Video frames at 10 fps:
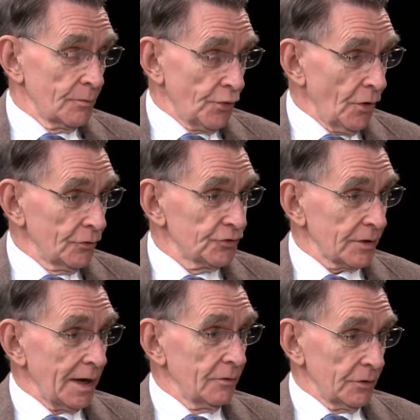pro
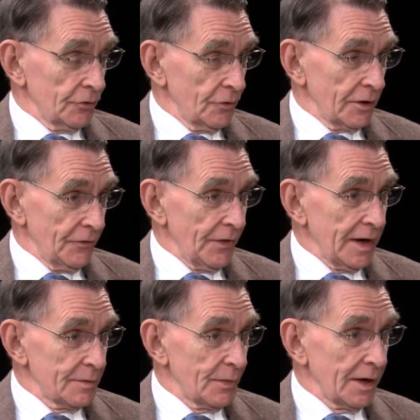scout is going to
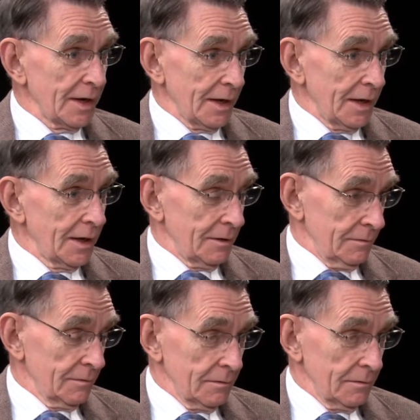find me, and